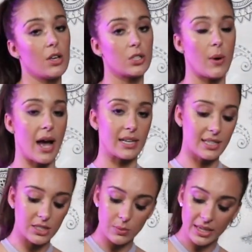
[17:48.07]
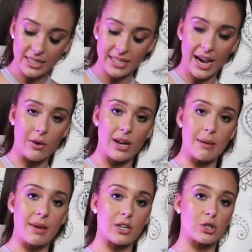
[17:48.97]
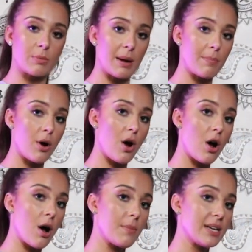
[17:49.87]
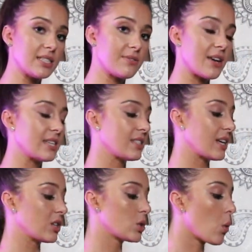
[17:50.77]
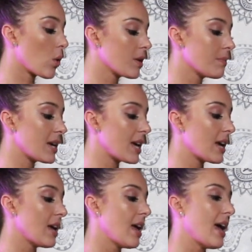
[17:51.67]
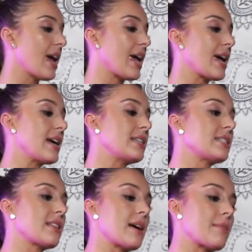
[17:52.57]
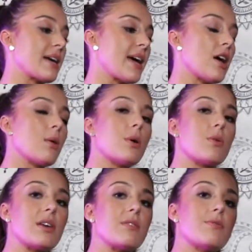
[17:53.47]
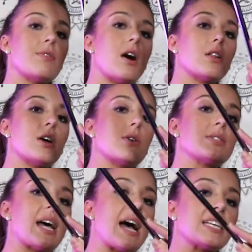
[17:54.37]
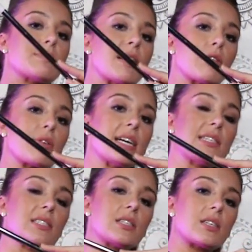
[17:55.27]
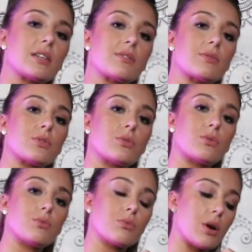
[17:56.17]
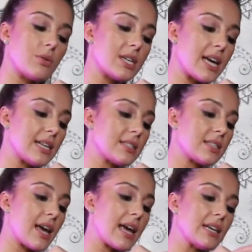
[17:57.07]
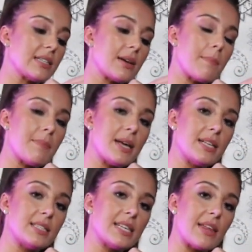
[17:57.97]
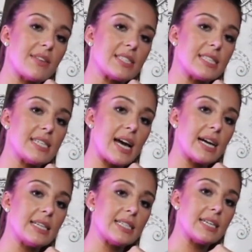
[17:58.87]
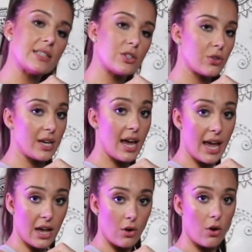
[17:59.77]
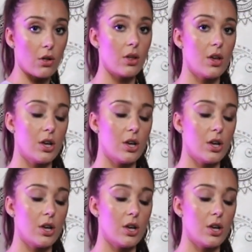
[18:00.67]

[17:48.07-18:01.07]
So as I swing it down, I make sure my palm is facing toward me, and that my elbow then follows as my wrist rotates and bends at this 90-degree angle.